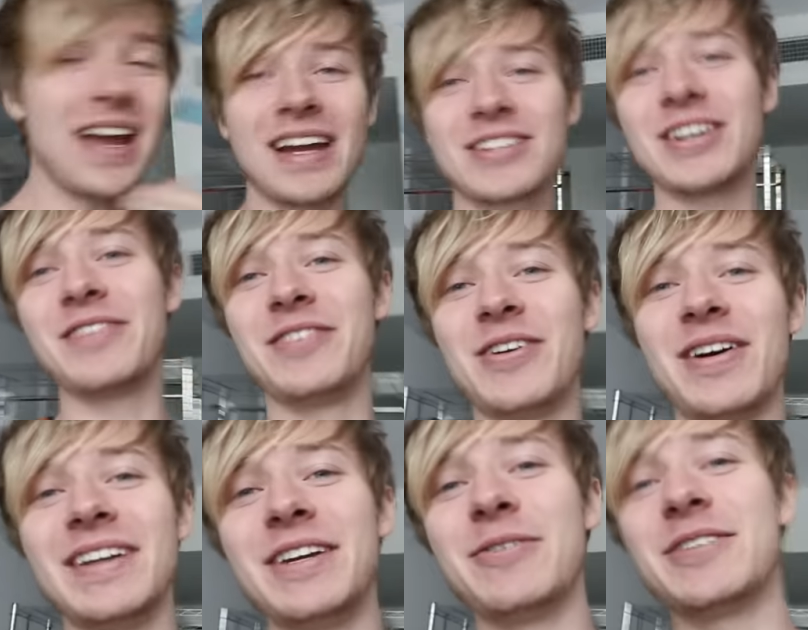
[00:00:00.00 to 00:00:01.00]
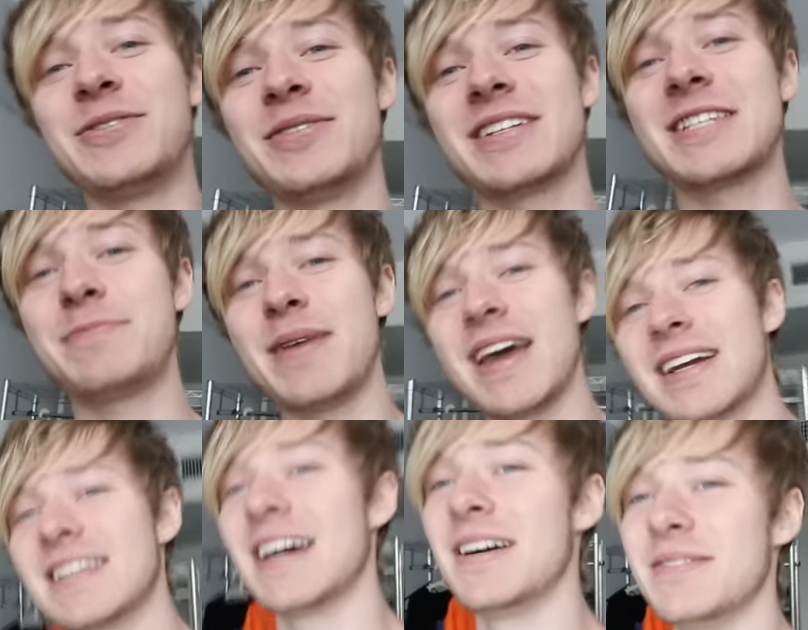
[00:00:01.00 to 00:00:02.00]
I actually have no idea what to
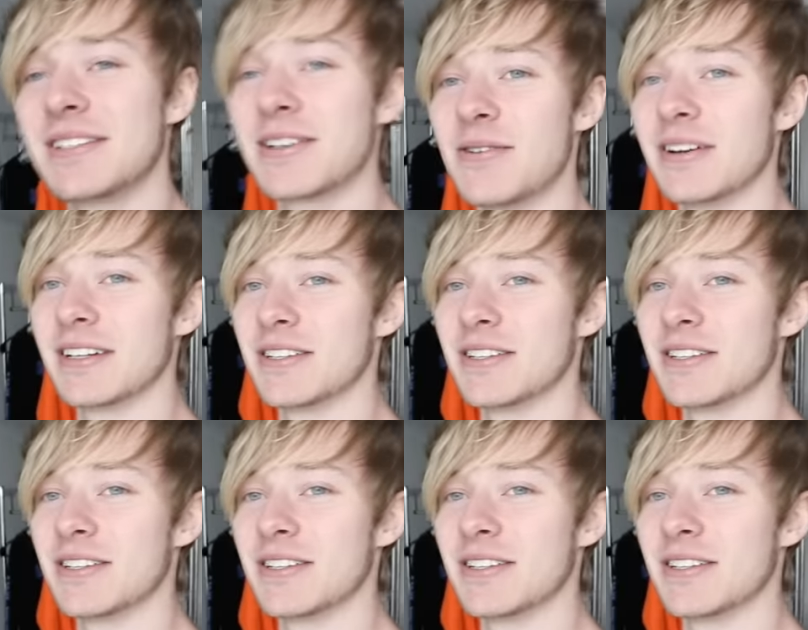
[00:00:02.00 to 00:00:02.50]
expect. I'm just going